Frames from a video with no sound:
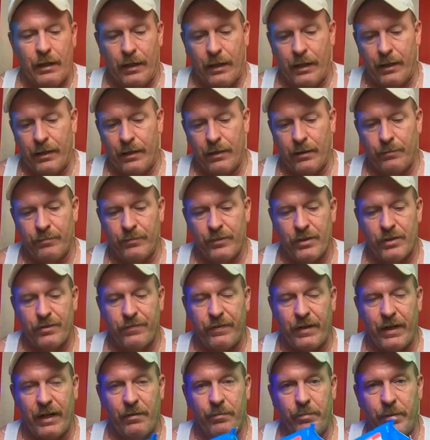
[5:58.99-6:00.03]
um, this
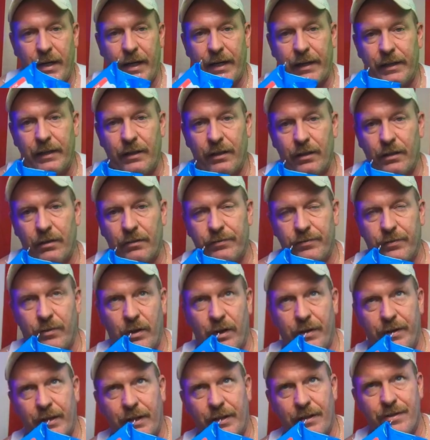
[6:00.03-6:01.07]
five pack here
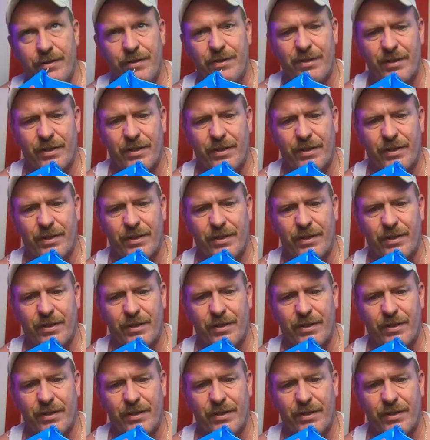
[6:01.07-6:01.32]
for I think it's